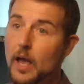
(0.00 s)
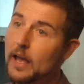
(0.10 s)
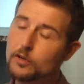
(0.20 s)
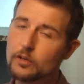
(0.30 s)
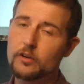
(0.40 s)

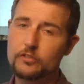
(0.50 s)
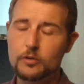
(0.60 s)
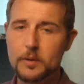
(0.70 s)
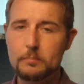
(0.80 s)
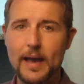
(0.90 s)
and could
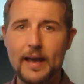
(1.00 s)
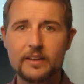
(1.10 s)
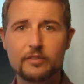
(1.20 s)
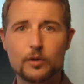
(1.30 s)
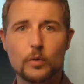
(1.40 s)
also be bad
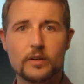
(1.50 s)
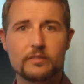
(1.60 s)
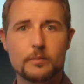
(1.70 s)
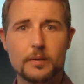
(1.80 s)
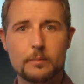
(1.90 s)
if you're one
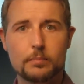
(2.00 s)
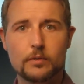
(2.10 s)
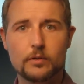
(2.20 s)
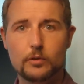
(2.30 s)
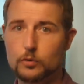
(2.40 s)
of the
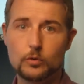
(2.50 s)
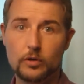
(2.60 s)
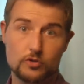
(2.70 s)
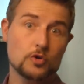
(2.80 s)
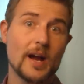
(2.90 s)
people who
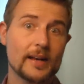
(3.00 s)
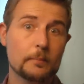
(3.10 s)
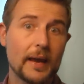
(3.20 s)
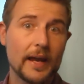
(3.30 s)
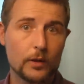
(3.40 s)
are trying trying to
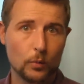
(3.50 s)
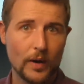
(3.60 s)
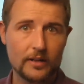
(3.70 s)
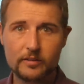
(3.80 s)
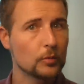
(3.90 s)
pay the
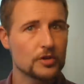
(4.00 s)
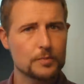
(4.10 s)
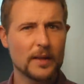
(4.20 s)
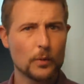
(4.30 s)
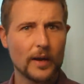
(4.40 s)
ransom,
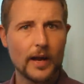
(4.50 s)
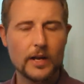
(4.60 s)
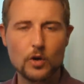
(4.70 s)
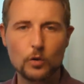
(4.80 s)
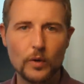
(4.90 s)
which, by the way, I
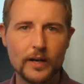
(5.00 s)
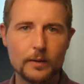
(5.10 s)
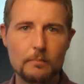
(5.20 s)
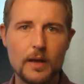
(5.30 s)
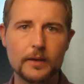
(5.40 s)
don't
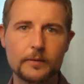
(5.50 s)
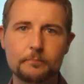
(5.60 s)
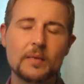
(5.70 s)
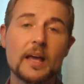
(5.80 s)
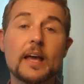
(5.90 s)
recommend.
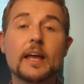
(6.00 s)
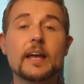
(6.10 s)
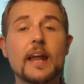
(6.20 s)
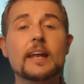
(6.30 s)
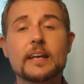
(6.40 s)

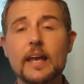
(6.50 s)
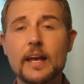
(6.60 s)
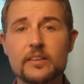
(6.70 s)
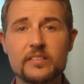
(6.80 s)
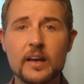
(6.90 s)
In any
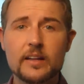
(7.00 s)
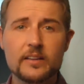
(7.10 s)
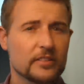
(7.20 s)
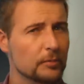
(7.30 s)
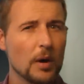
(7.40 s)
case,
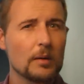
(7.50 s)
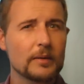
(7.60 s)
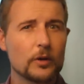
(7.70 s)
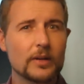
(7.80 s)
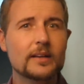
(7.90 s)
this is
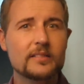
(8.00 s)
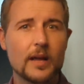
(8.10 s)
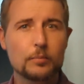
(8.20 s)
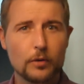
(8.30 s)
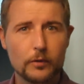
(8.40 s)
probably only a
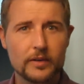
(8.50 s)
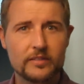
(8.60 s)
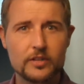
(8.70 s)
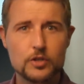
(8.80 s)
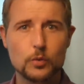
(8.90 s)
temporary
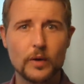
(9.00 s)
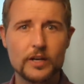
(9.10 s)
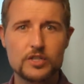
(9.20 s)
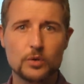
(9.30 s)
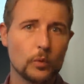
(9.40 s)

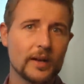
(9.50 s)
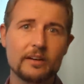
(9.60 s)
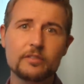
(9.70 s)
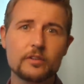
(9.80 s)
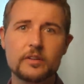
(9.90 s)
situation.
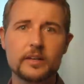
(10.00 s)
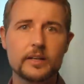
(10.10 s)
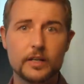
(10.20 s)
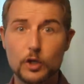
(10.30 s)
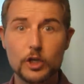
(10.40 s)
Whatever
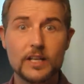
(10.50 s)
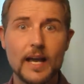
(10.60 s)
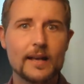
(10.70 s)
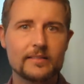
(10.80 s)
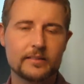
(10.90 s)
the good
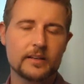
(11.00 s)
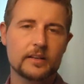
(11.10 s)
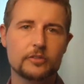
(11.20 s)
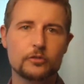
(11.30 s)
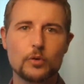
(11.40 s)
guys
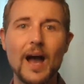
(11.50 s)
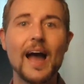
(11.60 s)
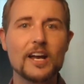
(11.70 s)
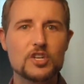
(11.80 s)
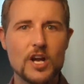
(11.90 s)
did to
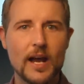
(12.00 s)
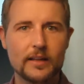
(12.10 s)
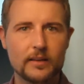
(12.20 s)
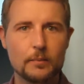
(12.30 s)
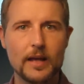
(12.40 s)

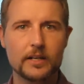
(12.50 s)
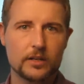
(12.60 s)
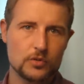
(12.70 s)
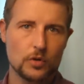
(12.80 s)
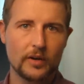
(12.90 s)
hijack the command and
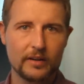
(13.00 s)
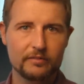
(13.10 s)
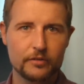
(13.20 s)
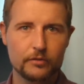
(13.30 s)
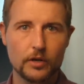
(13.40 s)
control
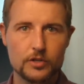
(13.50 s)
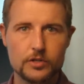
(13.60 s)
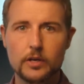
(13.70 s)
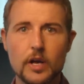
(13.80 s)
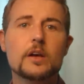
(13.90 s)

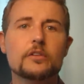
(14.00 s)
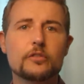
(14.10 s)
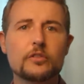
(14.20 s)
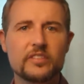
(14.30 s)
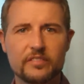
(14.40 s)
infrastructure,
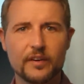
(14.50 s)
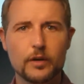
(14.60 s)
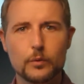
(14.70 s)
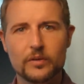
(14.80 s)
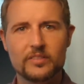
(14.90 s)
Zeus is
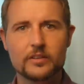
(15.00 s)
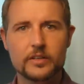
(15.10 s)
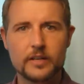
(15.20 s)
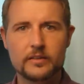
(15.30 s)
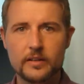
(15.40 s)
very
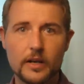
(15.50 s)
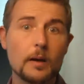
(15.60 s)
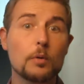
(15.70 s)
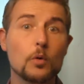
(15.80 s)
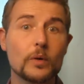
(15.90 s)
resilient. In a
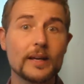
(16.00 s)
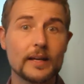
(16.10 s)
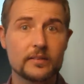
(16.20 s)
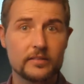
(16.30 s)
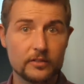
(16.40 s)
couple
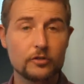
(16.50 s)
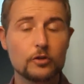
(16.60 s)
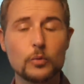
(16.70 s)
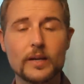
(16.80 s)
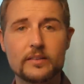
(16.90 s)
weeks, in
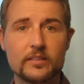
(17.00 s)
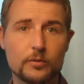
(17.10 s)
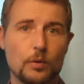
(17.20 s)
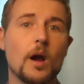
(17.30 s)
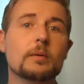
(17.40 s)
two weeks,
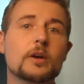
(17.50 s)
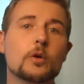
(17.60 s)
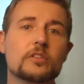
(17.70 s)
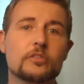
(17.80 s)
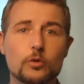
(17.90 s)
it's probably
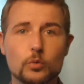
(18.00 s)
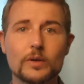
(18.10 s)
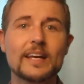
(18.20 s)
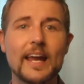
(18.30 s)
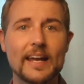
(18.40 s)
going to
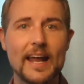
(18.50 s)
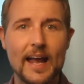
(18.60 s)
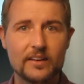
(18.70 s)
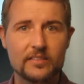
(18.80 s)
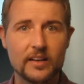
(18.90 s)
regain
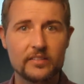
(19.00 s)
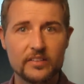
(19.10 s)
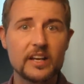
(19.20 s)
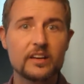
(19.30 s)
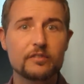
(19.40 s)

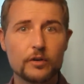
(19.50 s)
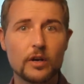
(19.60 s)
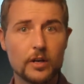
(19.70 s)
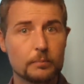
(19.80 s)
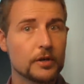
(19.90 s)
access if
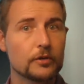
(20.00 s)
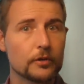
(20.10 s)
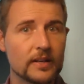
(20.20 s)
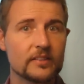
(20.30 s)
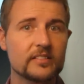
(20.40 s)
a
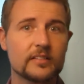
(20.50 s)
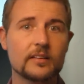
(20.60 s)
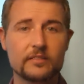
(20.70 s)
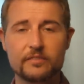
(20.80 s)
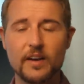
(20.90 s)
computer is
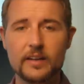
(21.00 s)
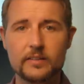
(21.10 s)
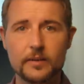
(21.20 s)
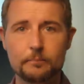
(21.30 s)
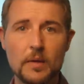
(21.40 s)
still
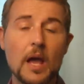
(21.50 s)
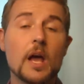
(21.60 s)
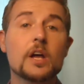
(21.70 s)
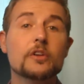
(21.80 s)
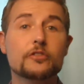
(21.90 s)
infected.
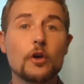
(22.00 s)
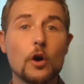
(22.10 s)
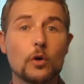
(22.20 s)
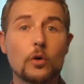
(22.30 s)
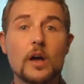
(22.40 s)

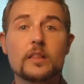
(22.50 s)
So,